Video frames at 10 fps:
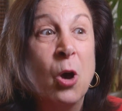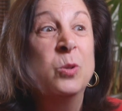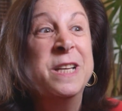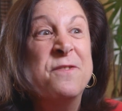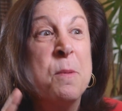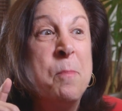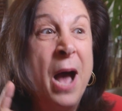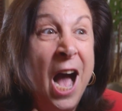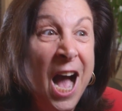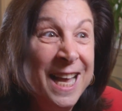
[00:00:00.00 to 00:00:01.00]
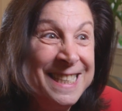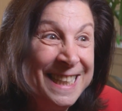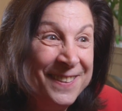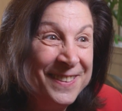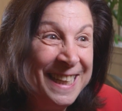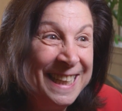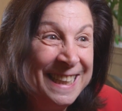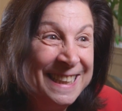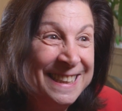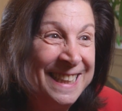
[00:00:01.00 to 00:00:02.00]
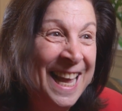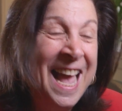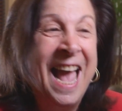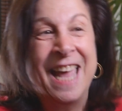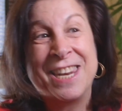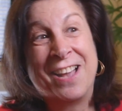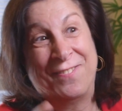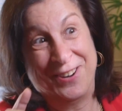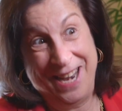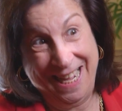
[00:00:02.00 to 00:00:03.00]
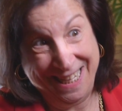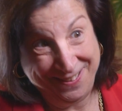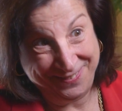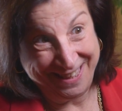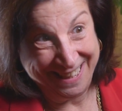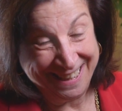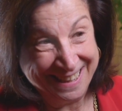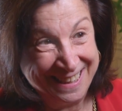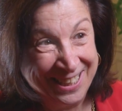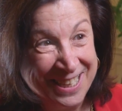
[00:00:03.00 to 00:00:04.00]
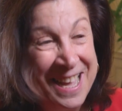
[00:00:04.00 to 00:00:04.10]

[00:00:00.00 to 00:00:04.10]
only for positive things and not for negative things.